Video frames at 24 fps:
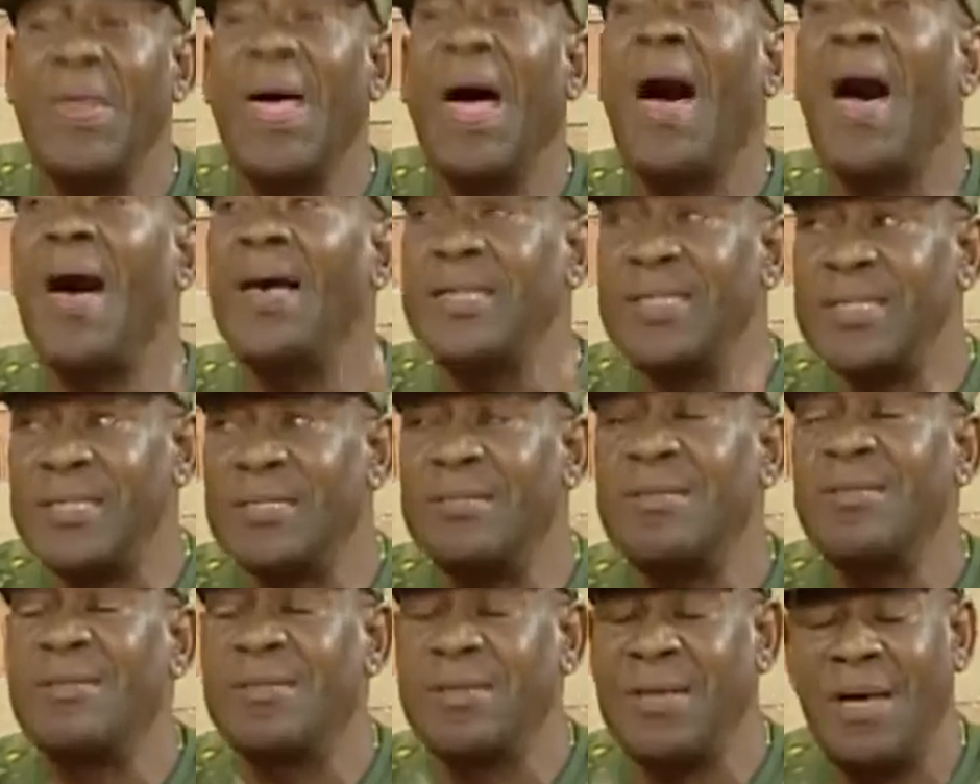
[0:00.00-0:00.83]
has
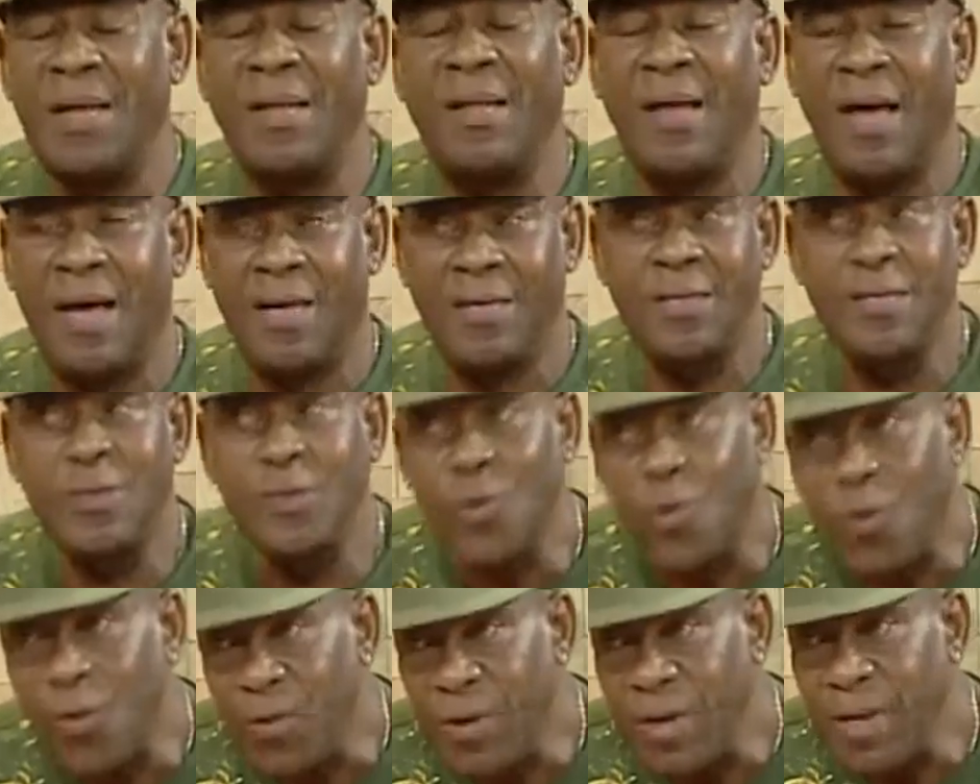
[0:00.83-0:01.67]
to tell a
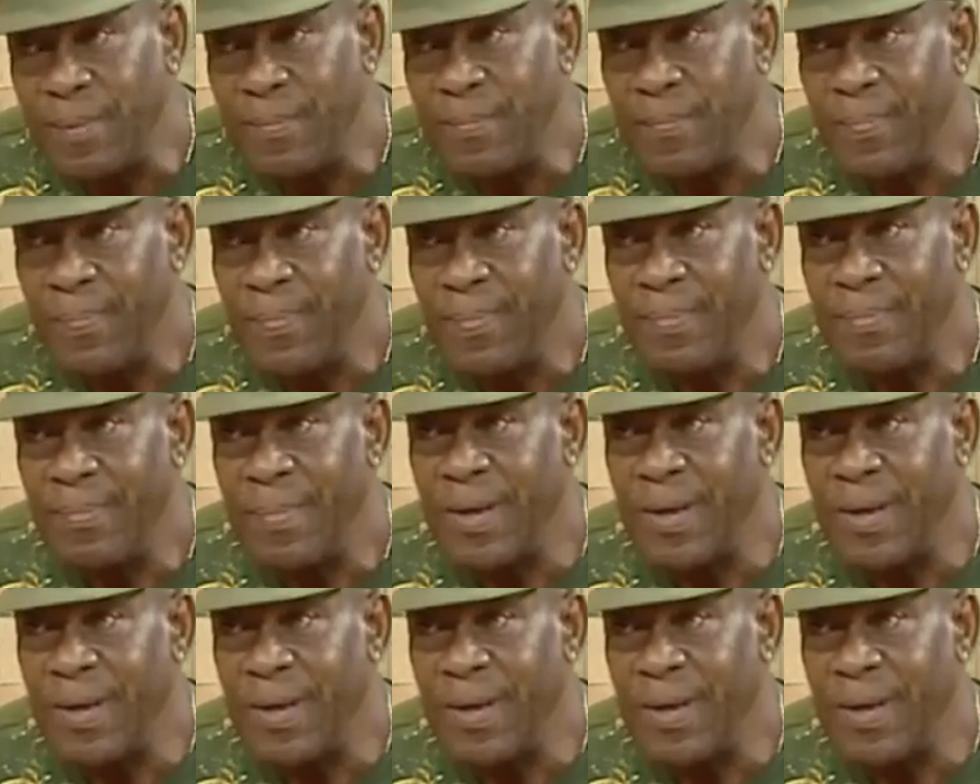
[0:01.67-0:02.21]
story mm -hmm.